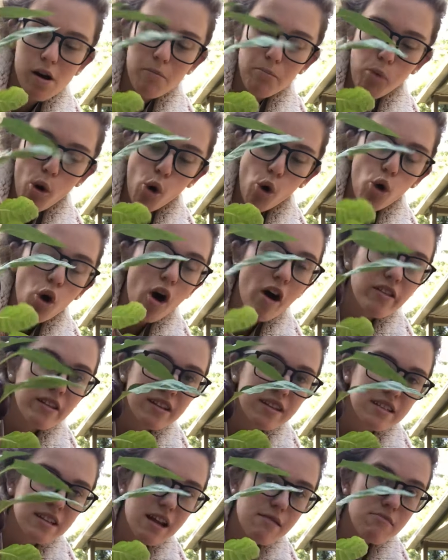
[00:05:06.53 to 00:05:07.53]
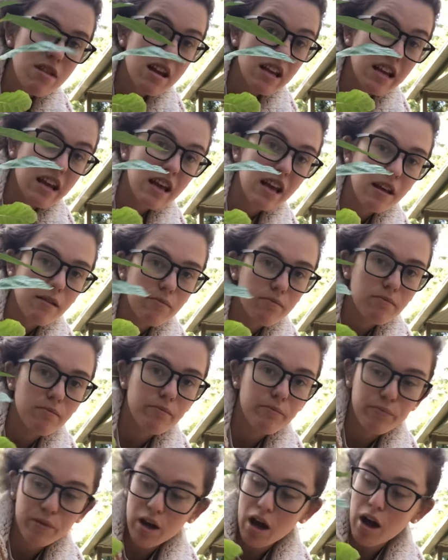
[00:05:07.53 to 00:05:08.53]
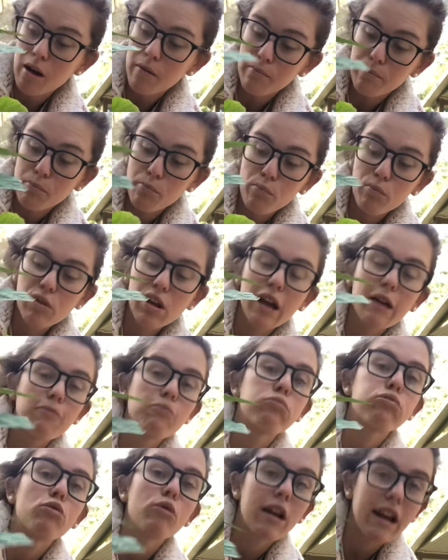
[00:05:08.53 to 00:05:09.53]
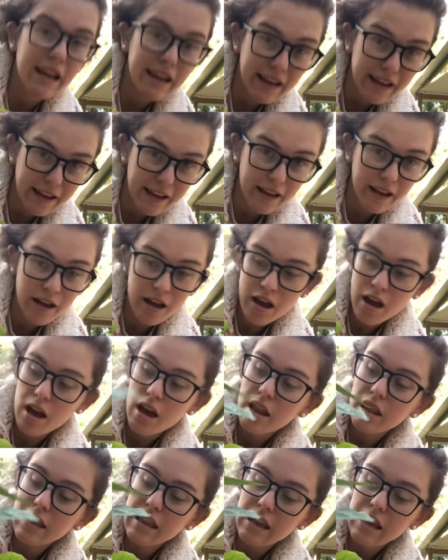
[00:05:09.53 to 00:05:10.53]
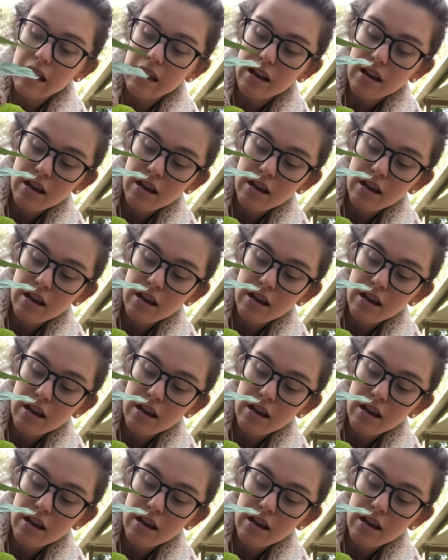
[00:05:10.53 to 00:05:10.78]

pull on the stem and him come like breaking the